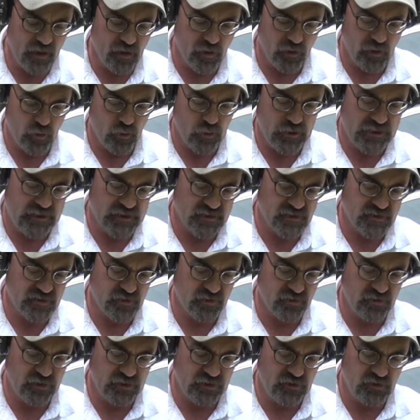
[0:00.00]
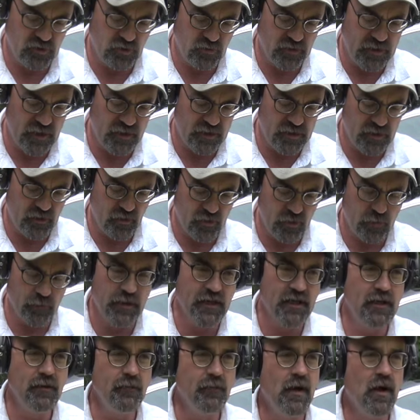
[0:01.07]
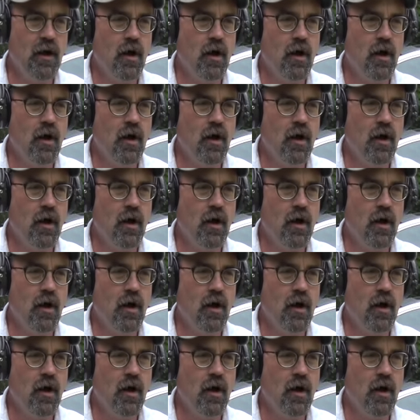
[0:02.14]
although we can certainly do that here in a minute.